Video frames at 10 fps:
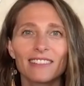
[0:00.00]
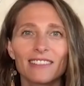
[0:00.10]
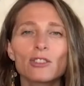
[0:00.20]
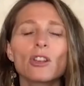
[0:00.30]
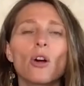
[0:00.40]

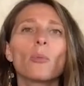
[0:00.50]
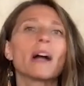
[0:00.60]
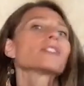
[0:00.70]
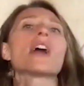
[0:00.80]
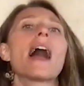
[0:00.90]
So
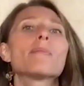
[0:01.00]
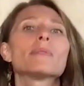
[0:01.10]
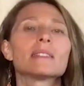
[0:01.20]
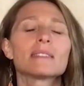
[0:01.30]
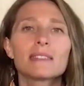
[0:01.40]
much
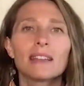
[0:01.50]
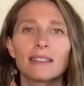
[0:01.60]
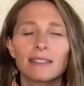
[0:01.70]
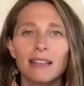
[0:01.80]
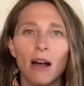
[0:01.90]
happens in
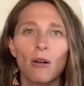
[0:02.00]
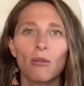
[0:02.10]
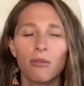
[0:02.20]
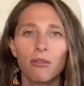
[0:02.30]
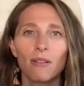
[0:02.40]
the
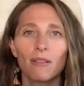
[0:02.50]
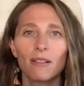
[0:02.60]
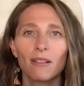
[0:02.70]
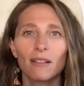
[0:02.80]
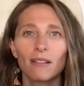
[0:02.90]
south
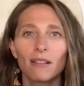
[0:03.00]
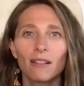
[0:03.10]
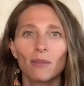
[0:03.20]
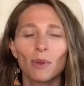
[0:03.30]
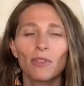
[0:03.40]

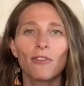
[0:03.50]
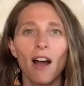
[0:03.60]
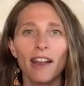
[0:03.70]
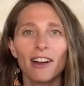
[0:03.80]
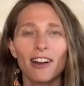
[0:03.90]
with
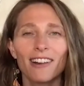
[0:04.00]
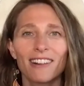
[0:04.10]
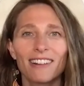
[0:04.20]
fire.